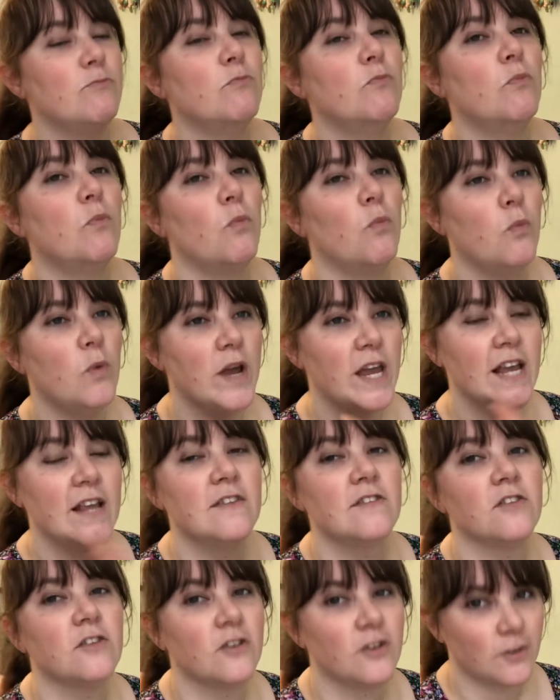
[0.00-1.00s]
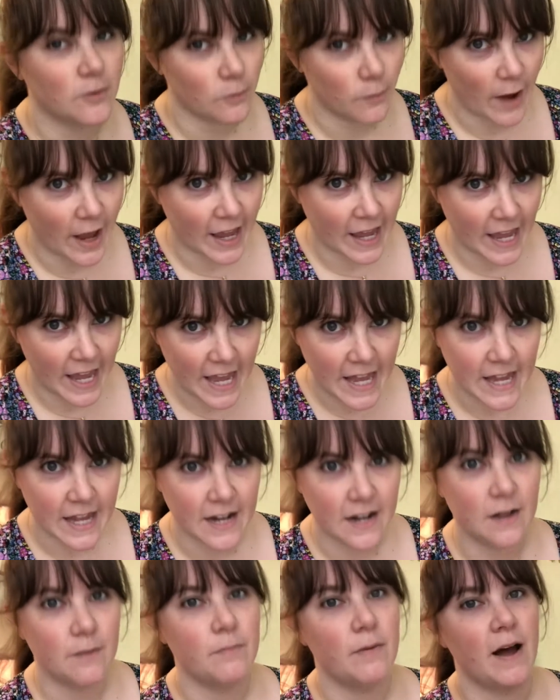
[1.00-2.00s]
weasel her way
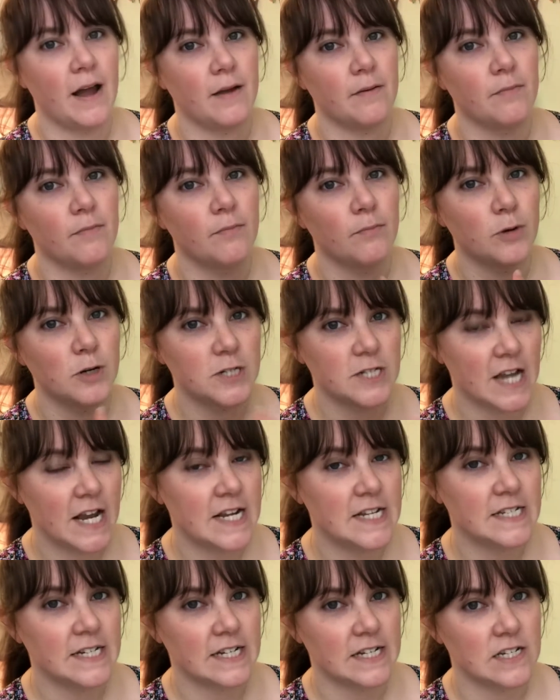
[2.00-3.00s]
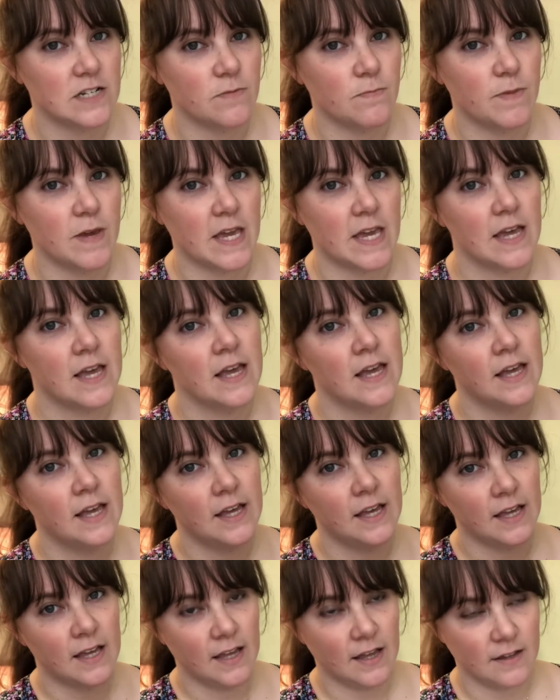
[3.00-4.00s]
in by pretending to be
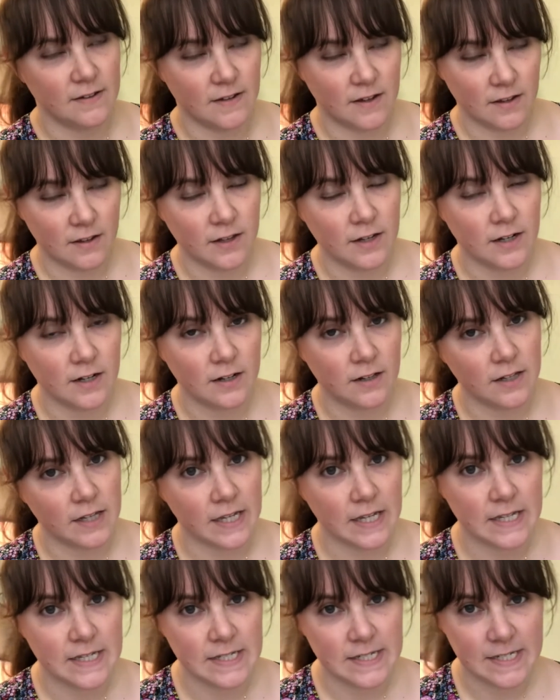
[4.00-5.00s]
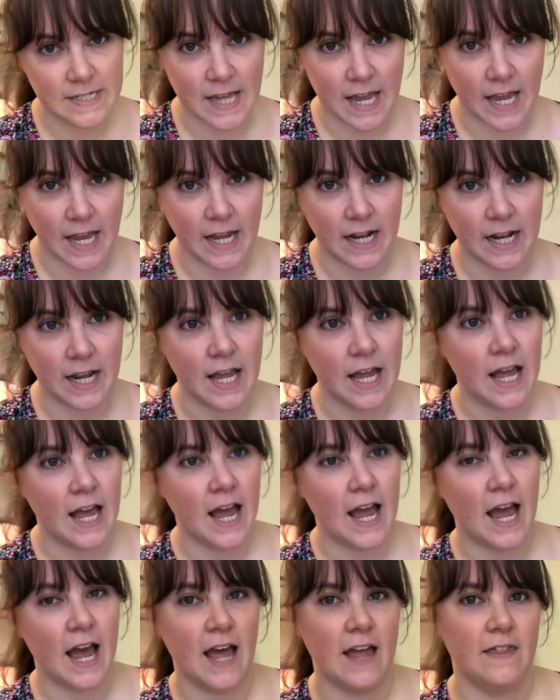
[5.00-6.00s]
clinically insane,
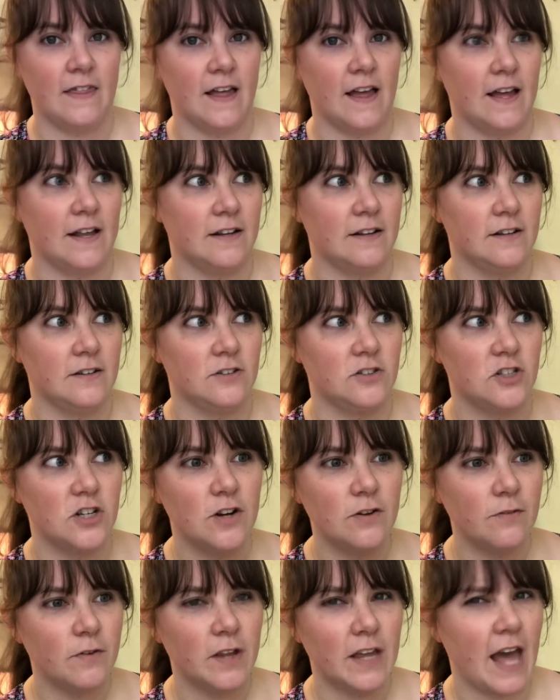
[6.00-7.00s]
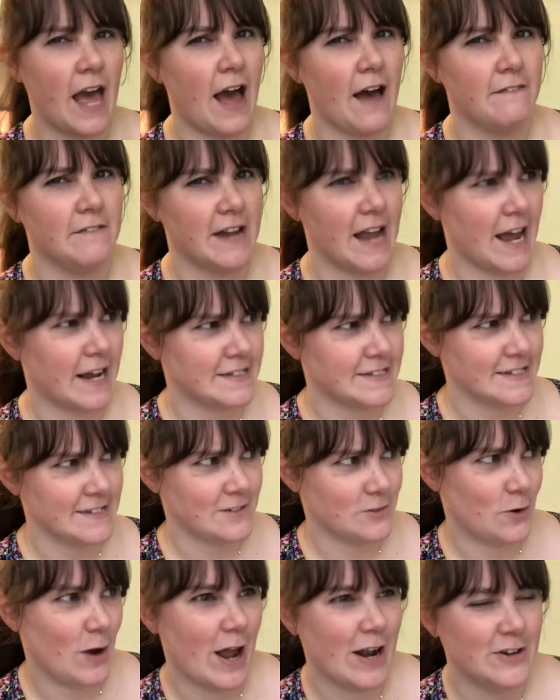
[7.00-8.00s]
and then she didn't really have an exit
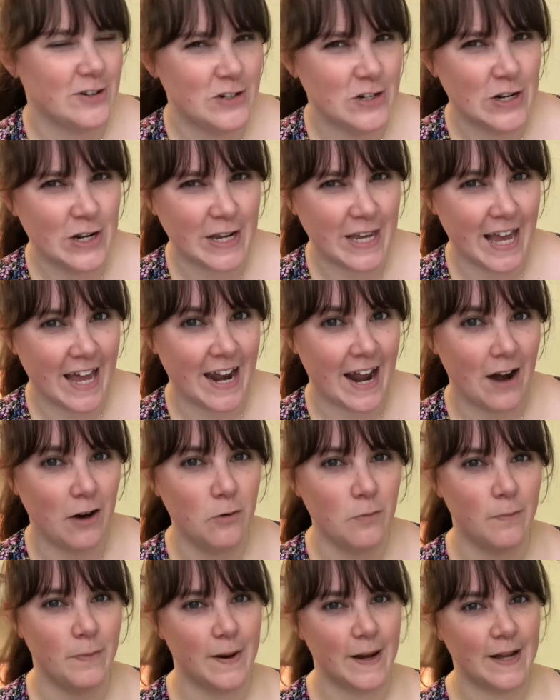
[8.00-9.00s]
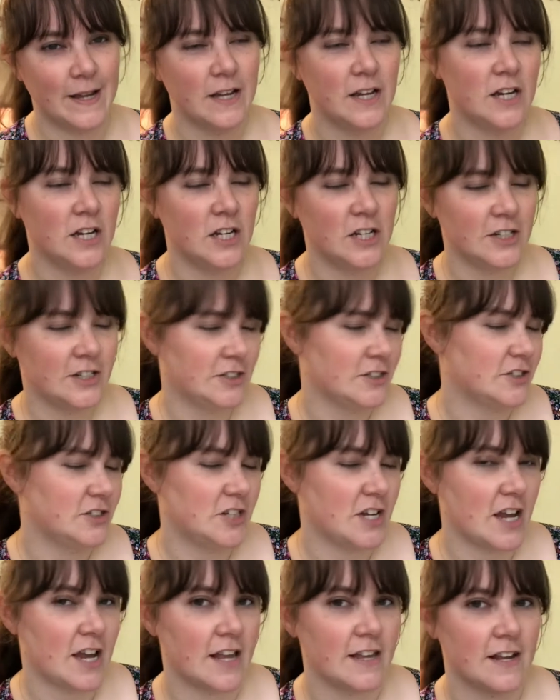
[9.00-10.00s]
strategy to get out, but
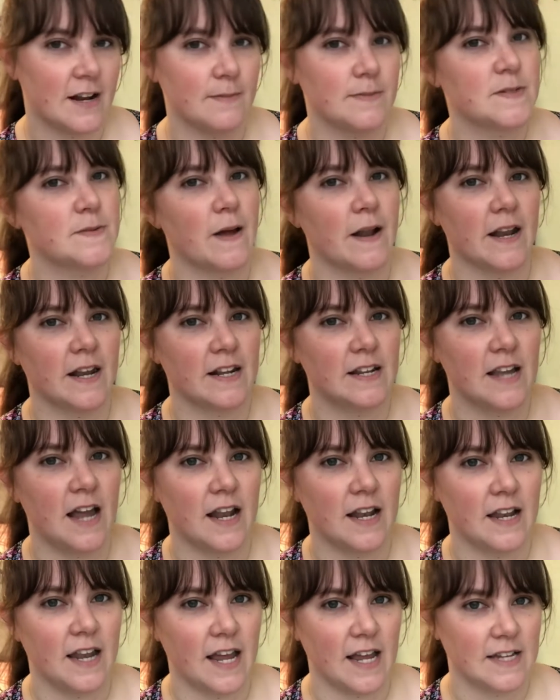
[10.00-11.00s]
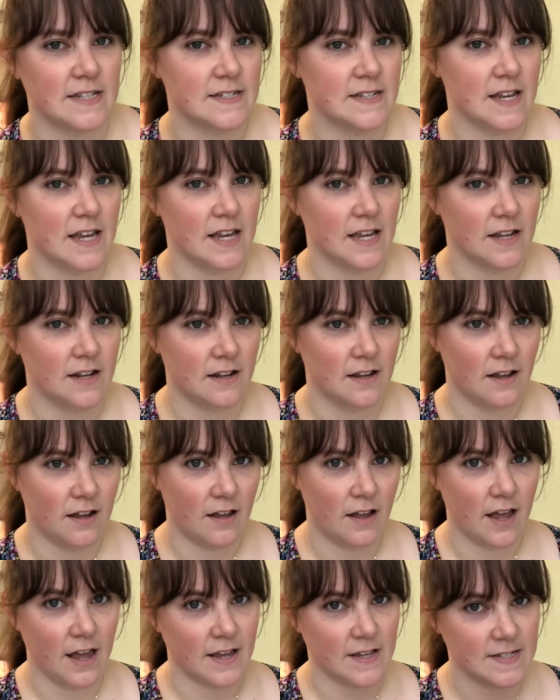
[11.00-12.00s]
she ended up spending 10 days in
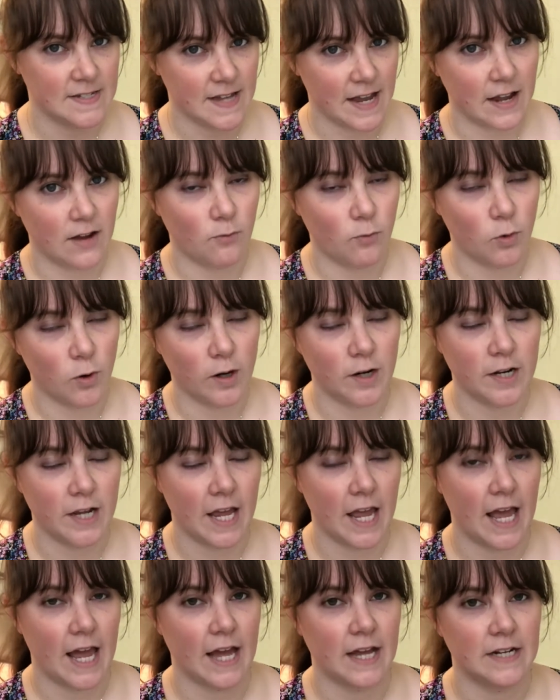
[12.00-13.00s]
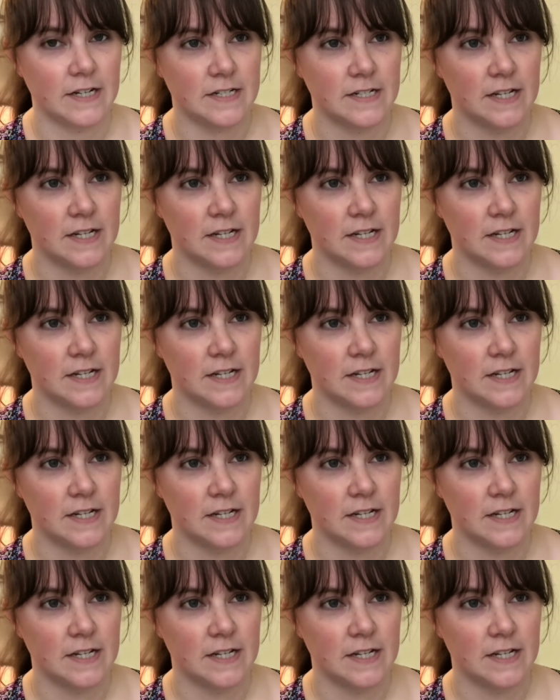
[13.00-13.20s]
a psych ward, and